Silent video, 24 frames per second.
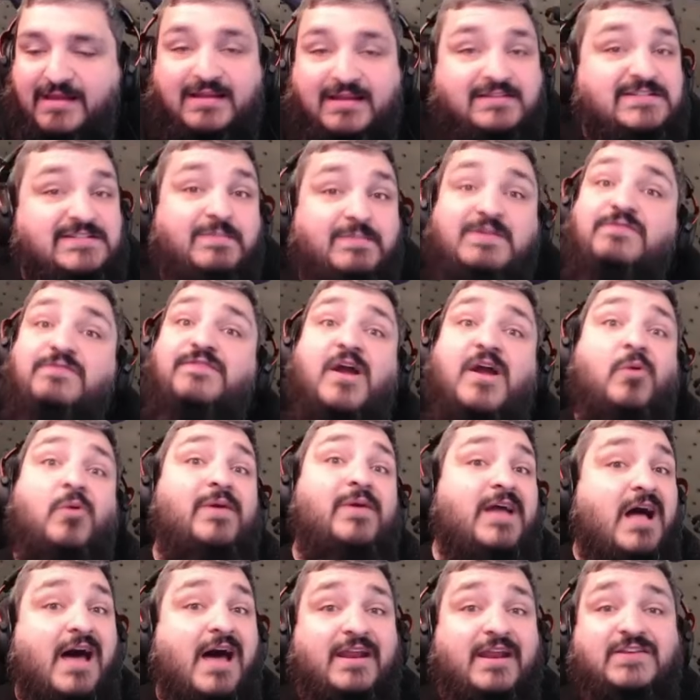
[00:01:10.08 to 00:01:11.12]
To be very
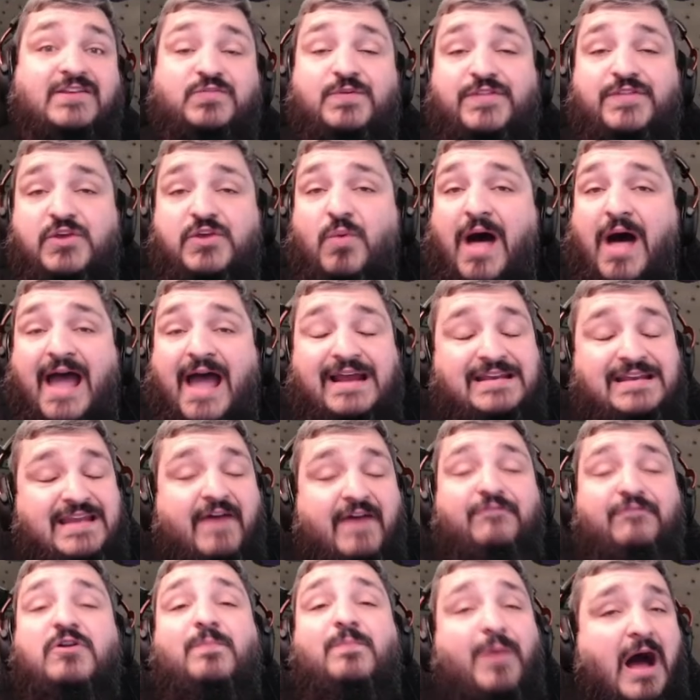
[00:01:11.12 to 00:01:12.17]
honest with you, I
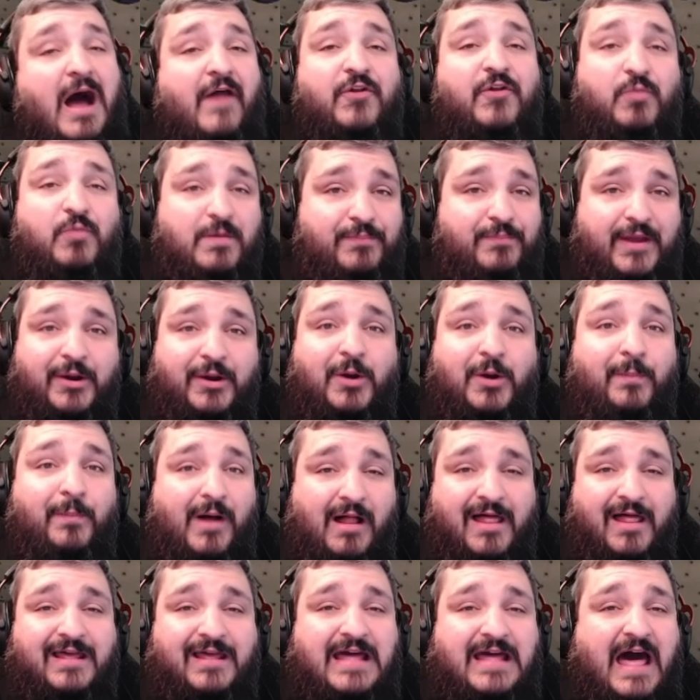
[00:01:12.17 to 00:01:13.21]
never bother with
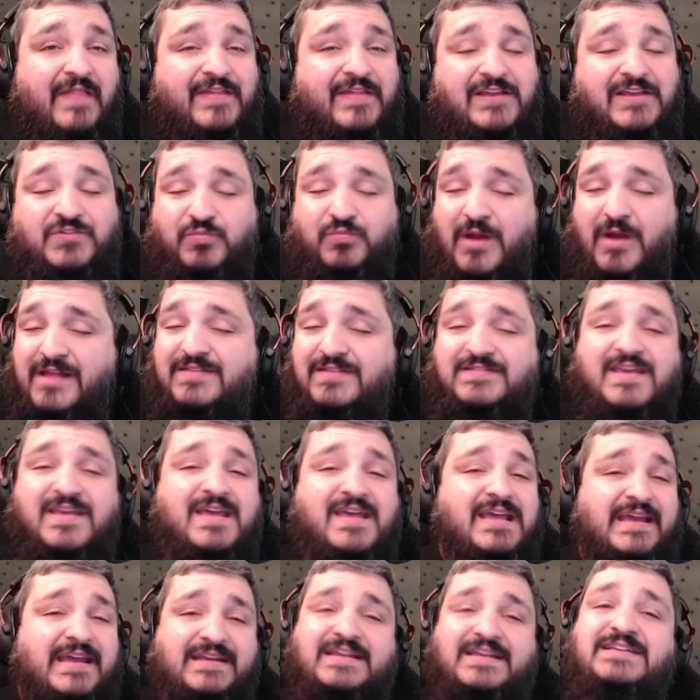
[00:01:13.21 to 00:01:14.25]
Parabolic on these runs.
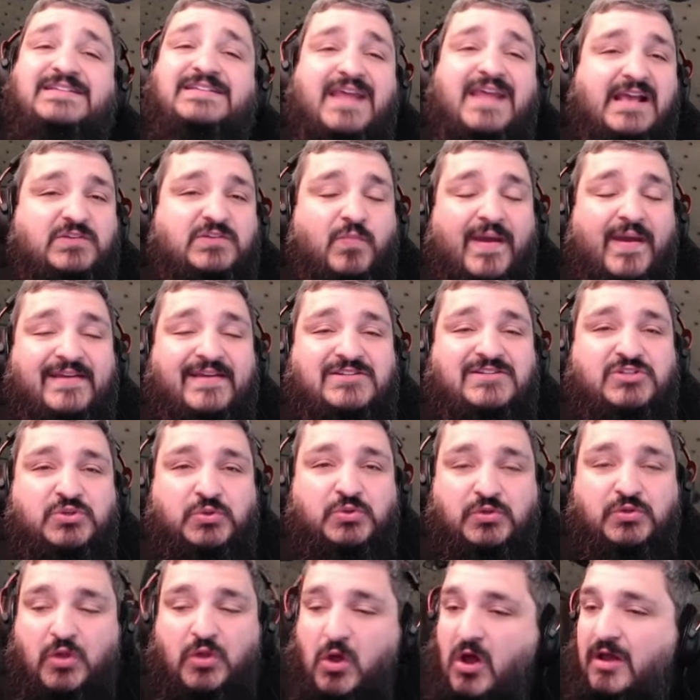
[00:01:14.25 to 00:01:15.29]
It just takes way too
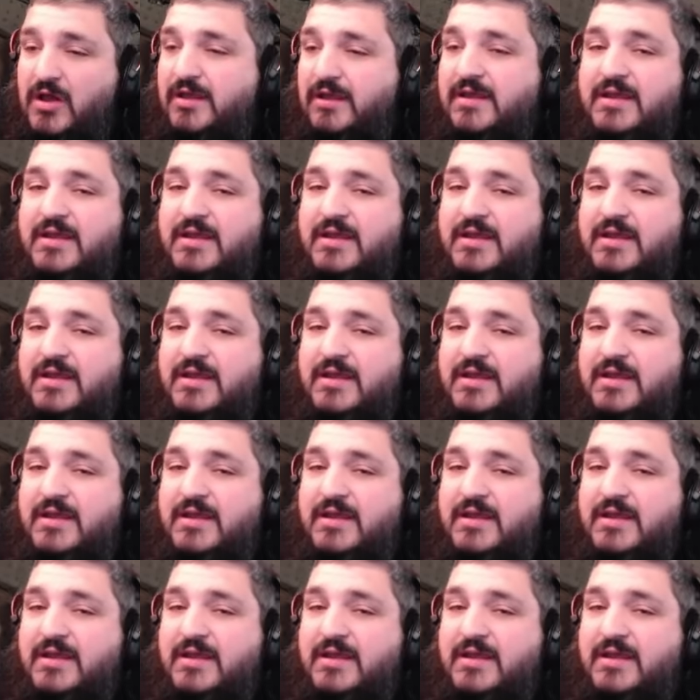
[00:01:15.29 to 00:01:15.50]
long.